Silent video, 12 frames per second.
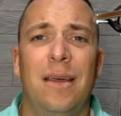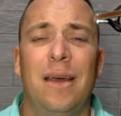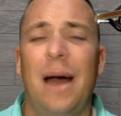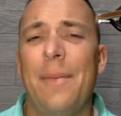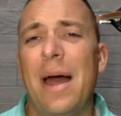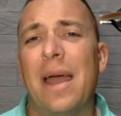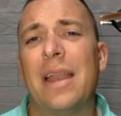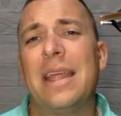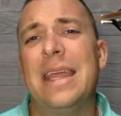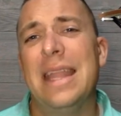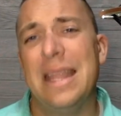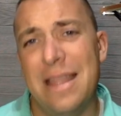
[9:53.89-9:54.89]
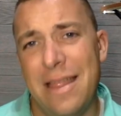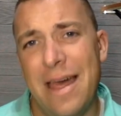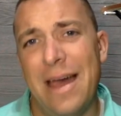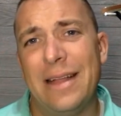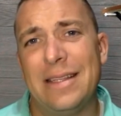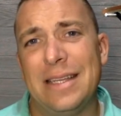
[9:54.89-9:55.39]
I'm not going to get into
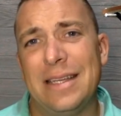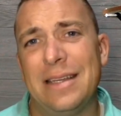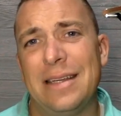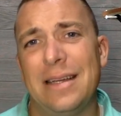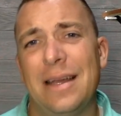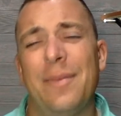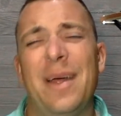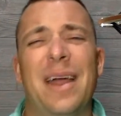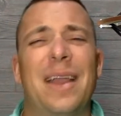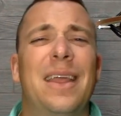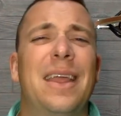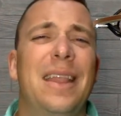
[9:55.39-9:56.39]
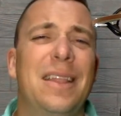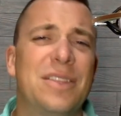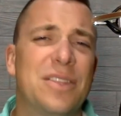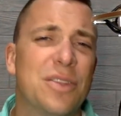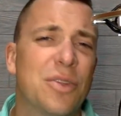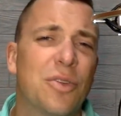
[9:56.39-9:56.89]
that. I'm not going to get
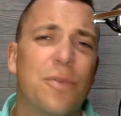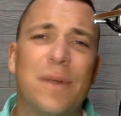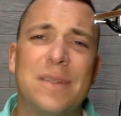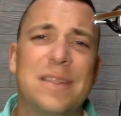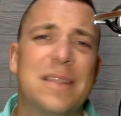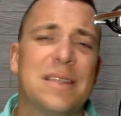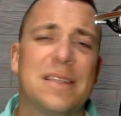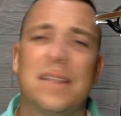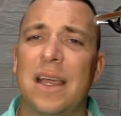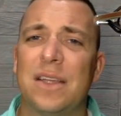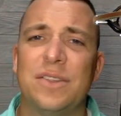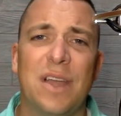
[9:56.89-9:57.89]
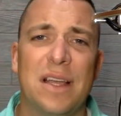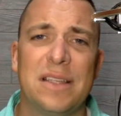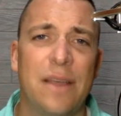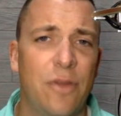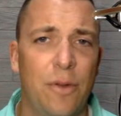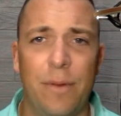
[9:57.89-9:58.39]
into the Groupons and things like that, because you guys
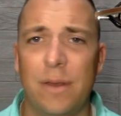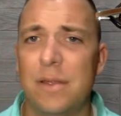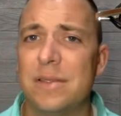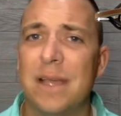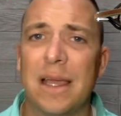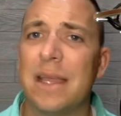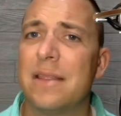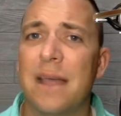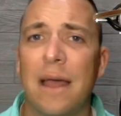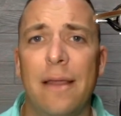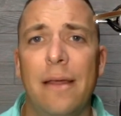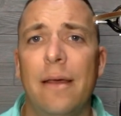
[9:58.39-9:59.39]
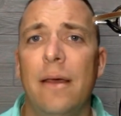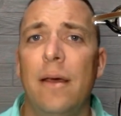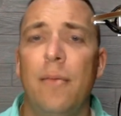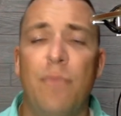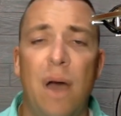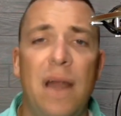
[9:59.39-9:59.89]
have your opinions. I get that.
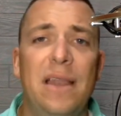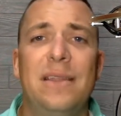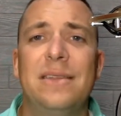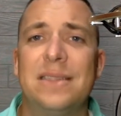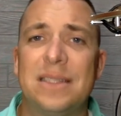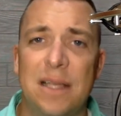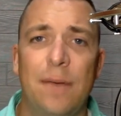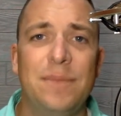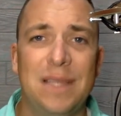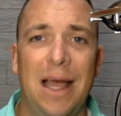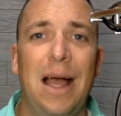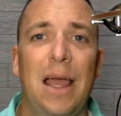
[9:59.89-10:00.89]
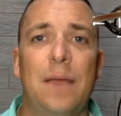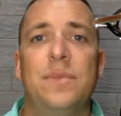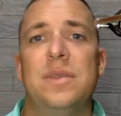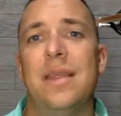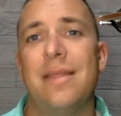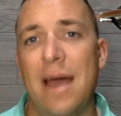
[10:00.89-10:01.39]
But
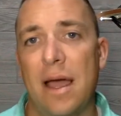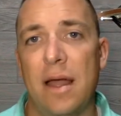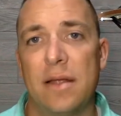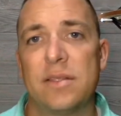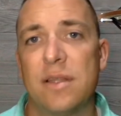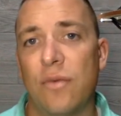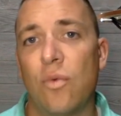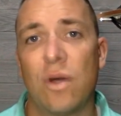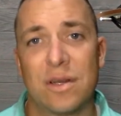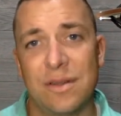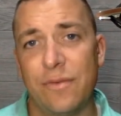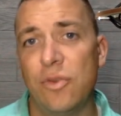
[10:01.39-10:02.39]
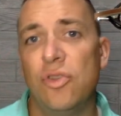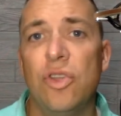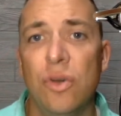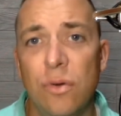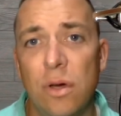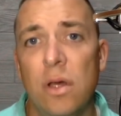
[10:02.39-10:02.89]
sometimes that kind of stuff works. If you're
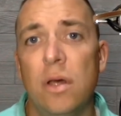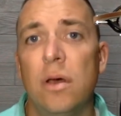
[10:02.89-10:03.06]
new,